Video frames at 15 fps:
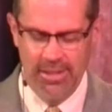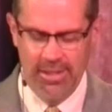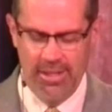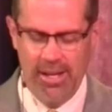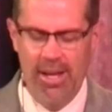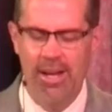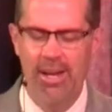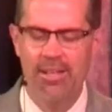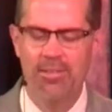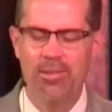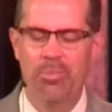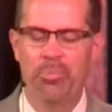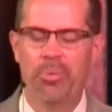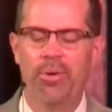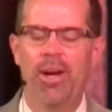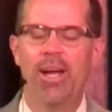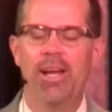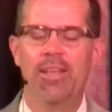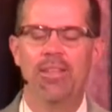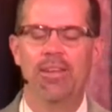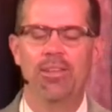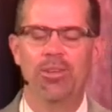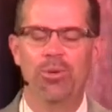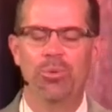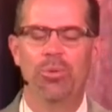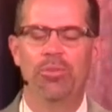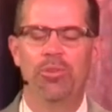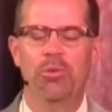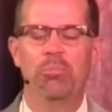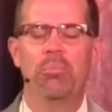God, I just pray that you will
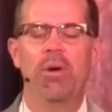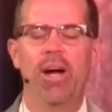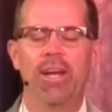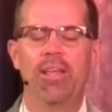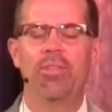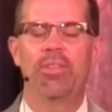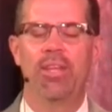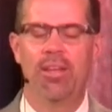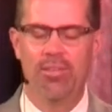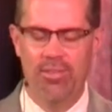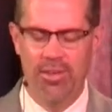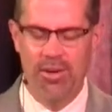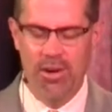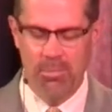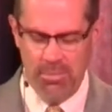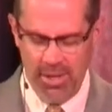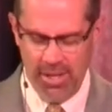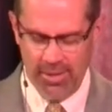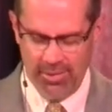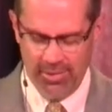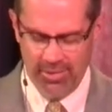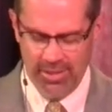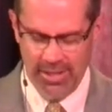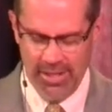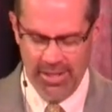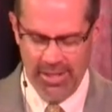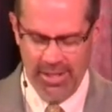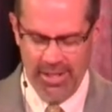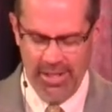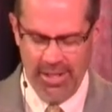do mighty things in our midst
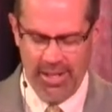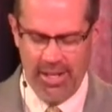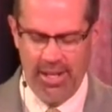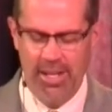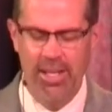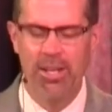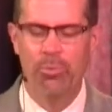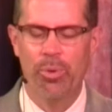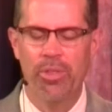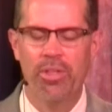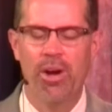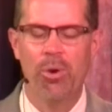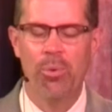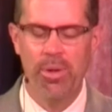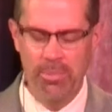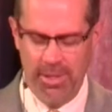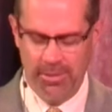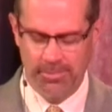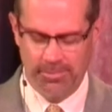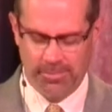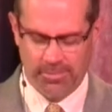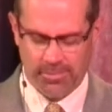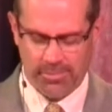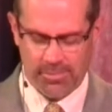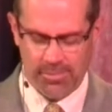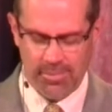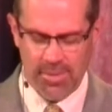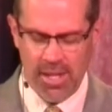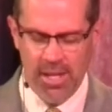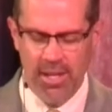uh, in, with our women.
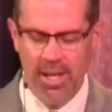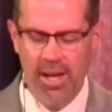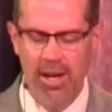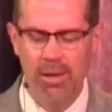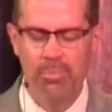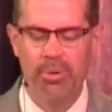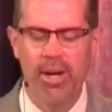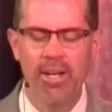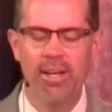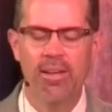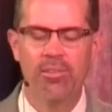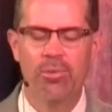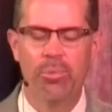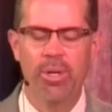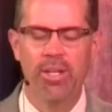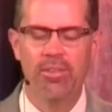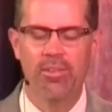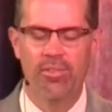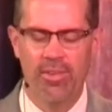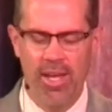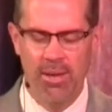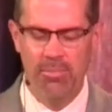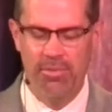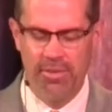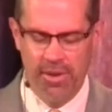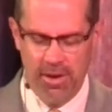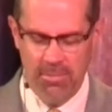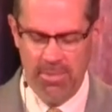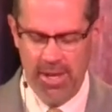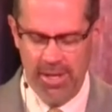And God, I pray next week the same for
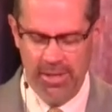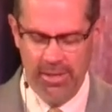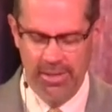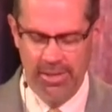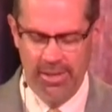our men.